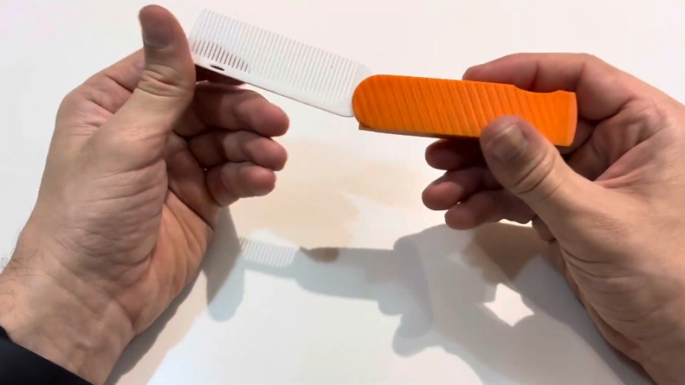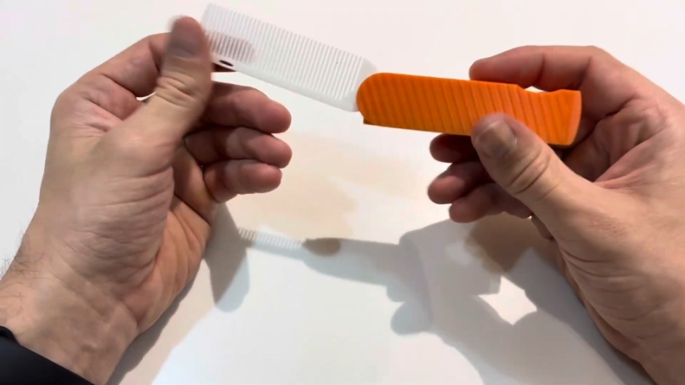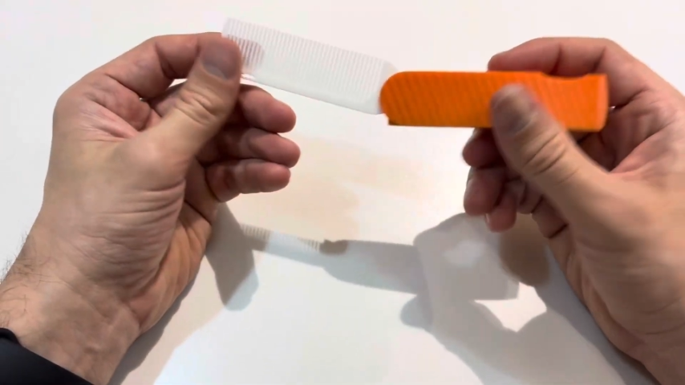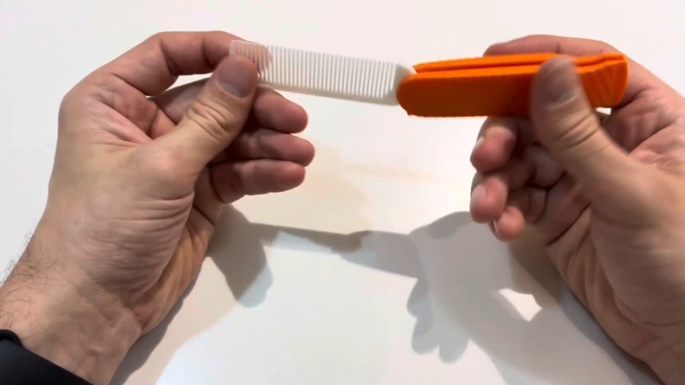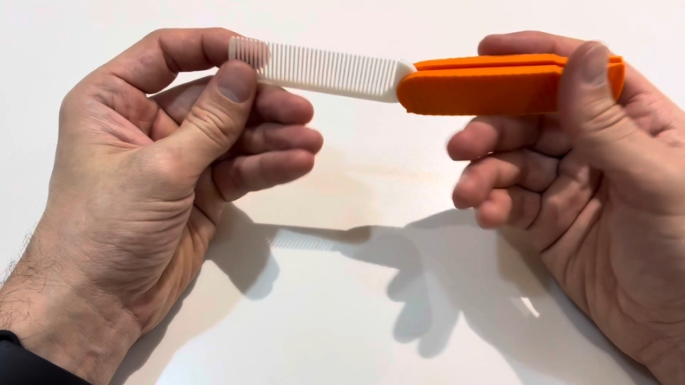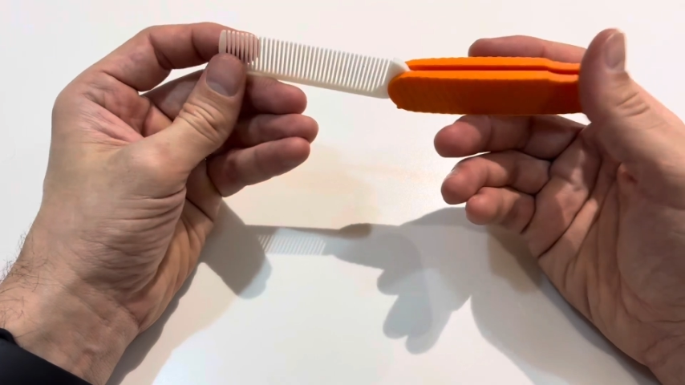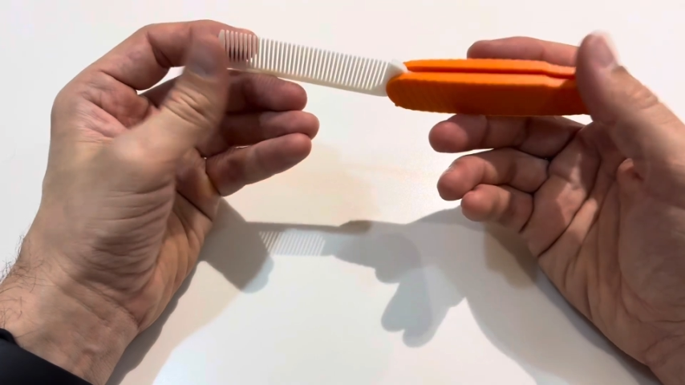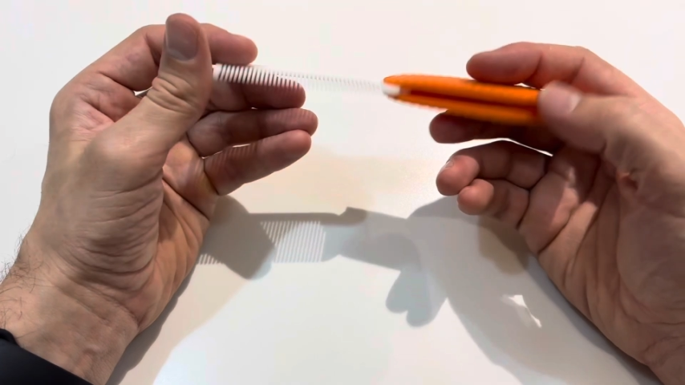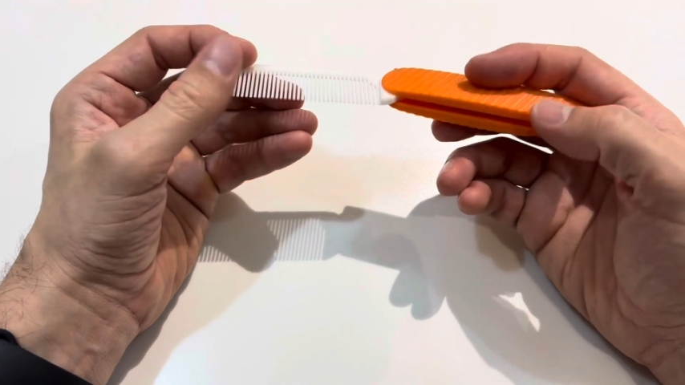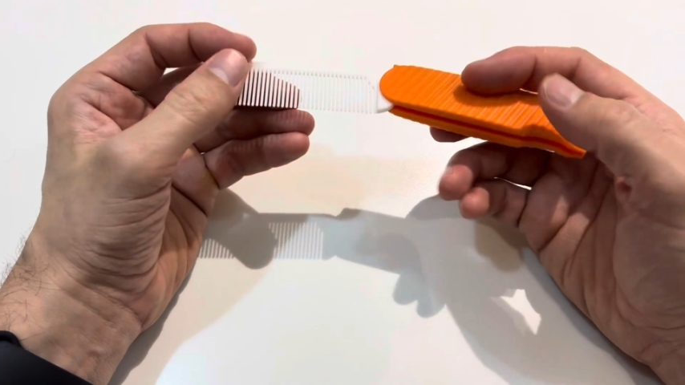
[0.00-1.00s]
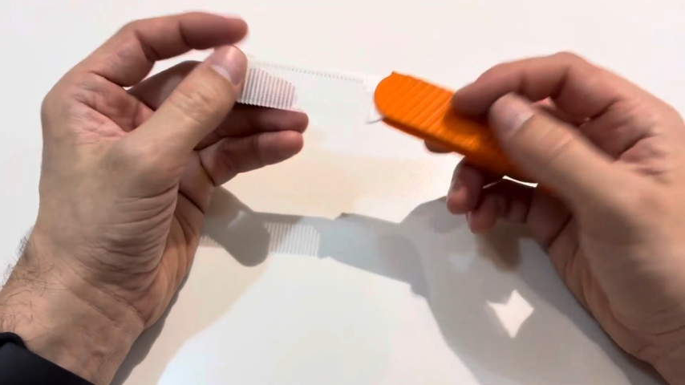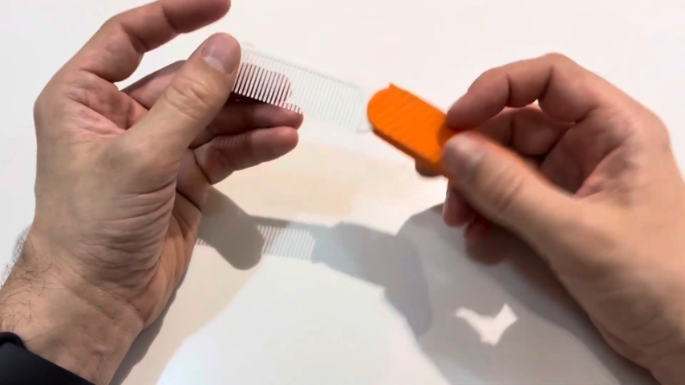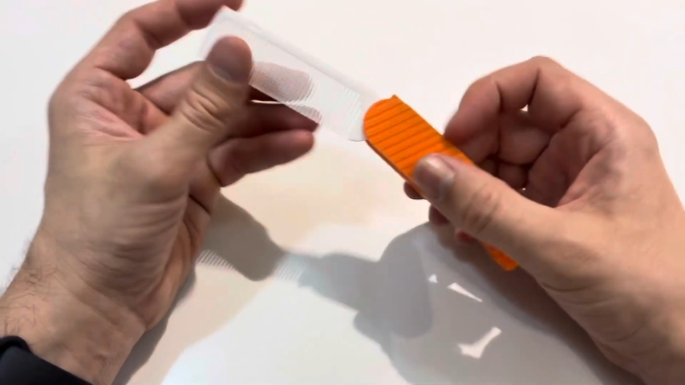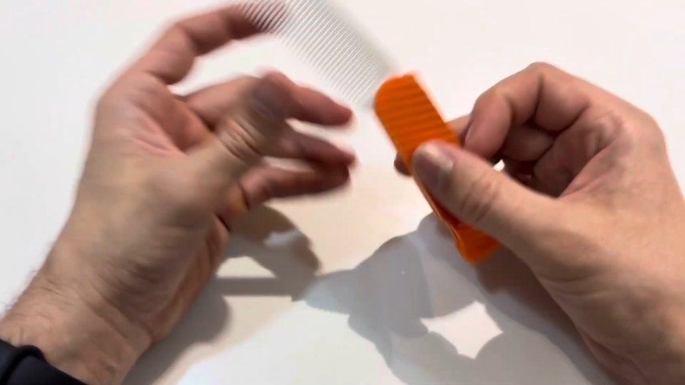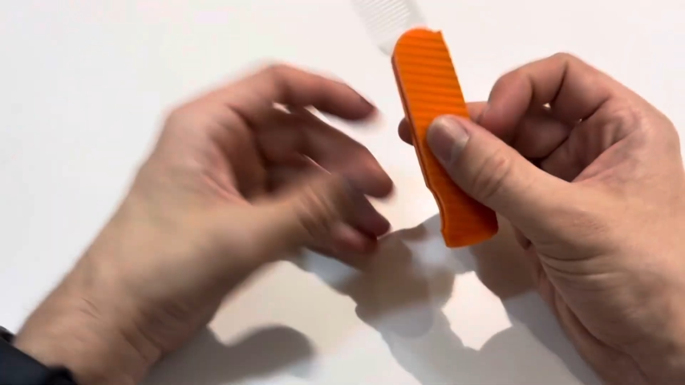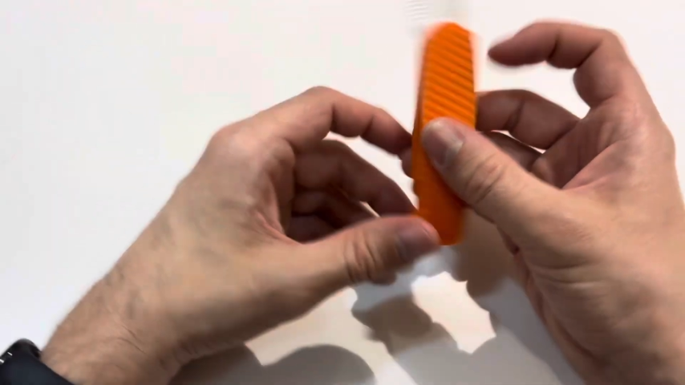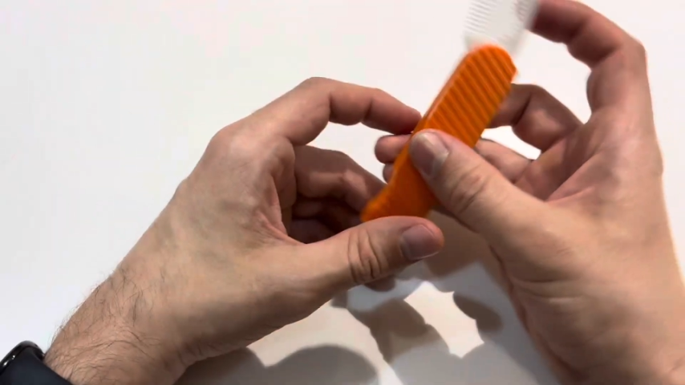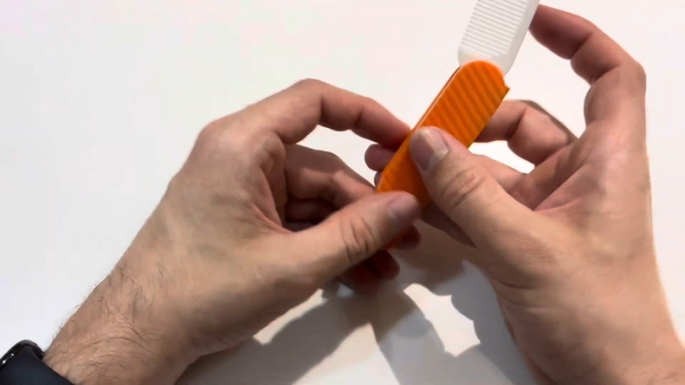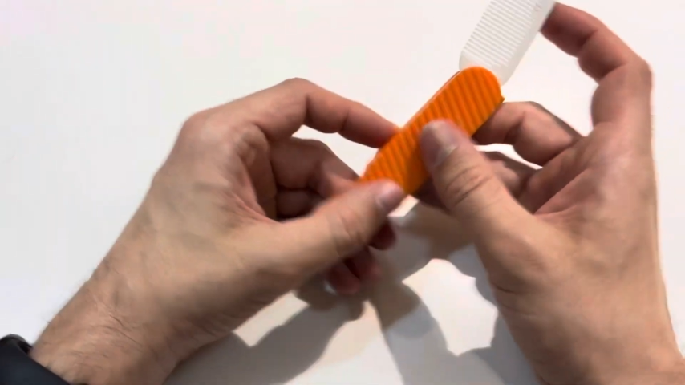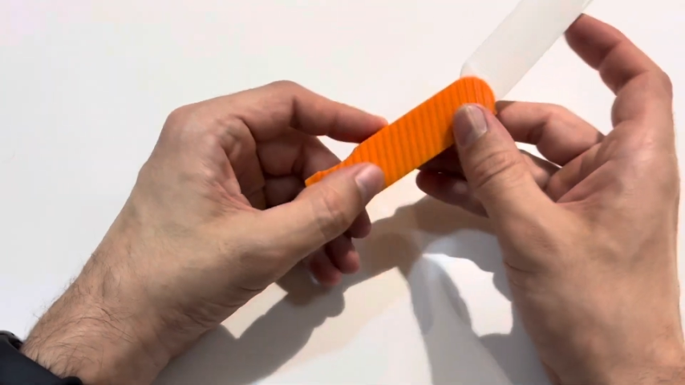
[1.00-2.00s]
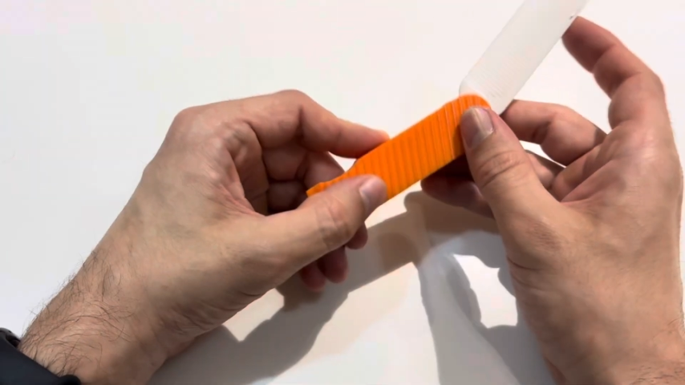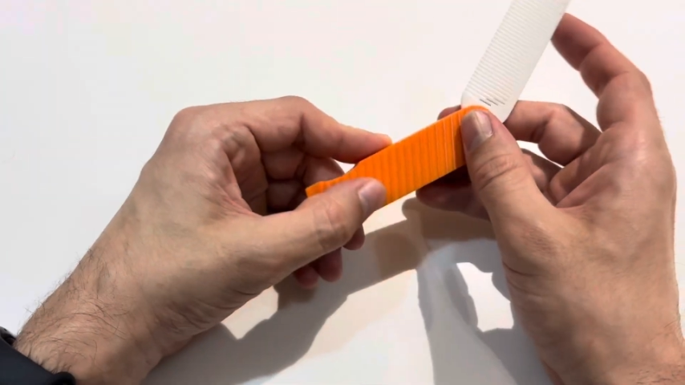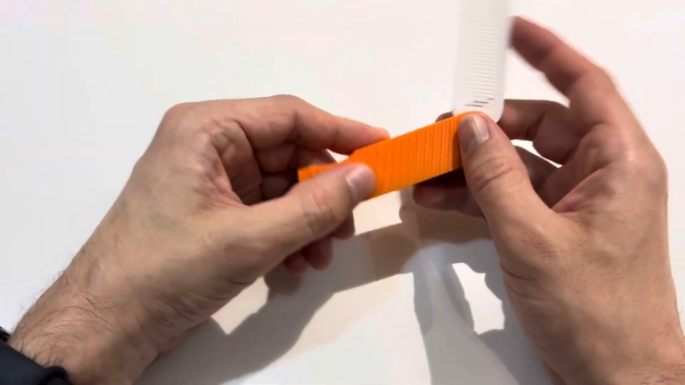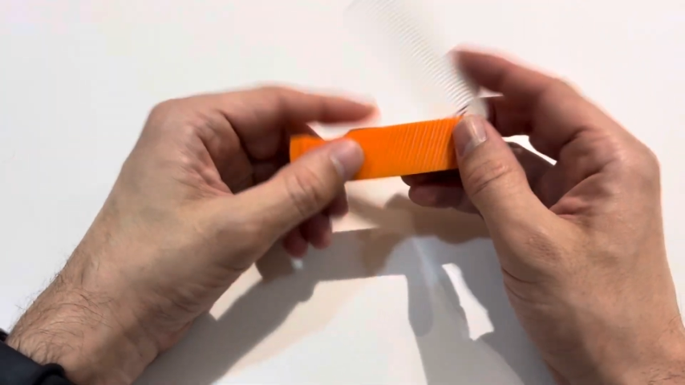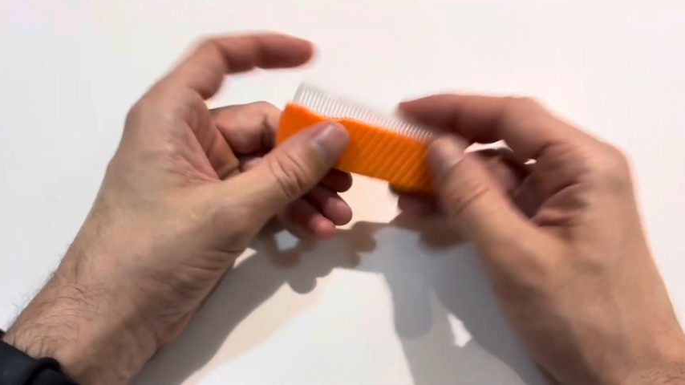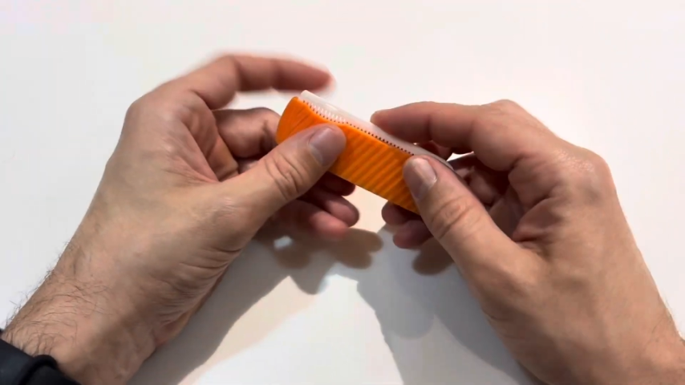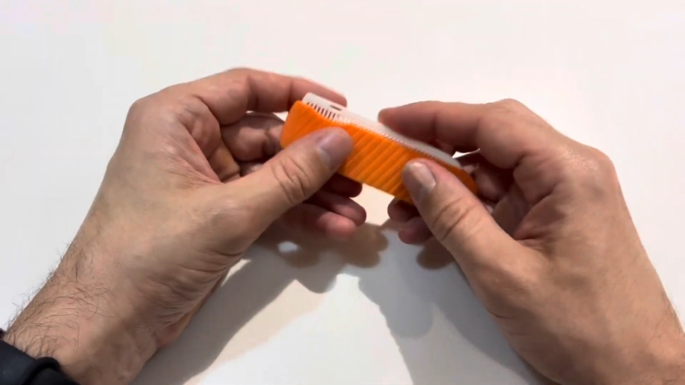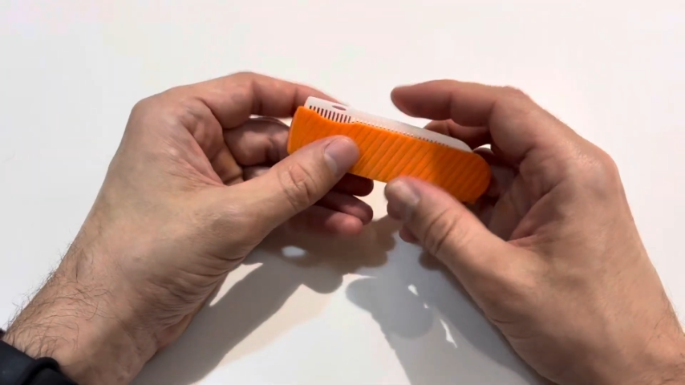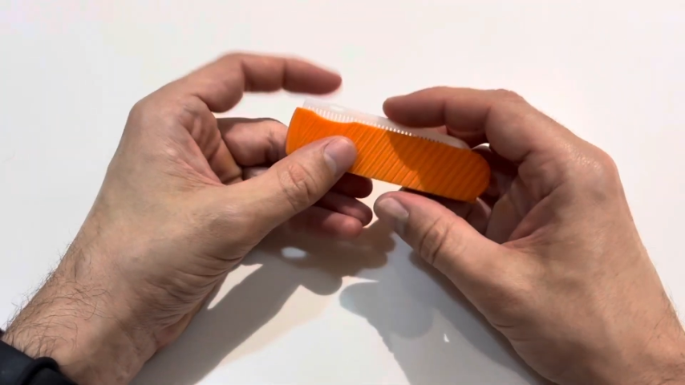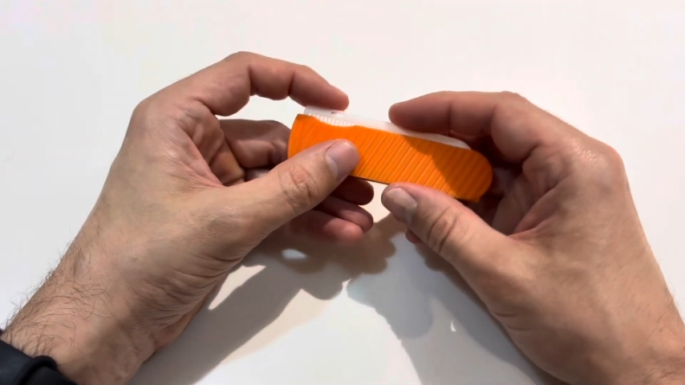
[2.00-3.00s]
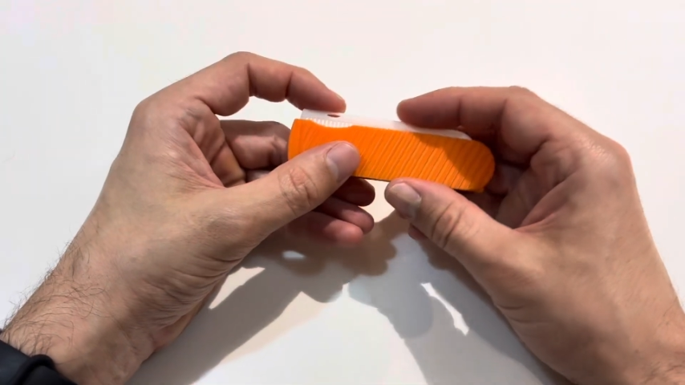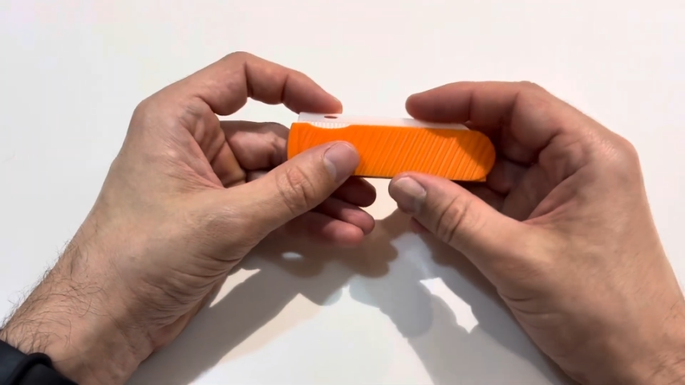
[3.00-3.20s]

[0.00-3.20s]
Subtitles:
[unreadable: no face in view]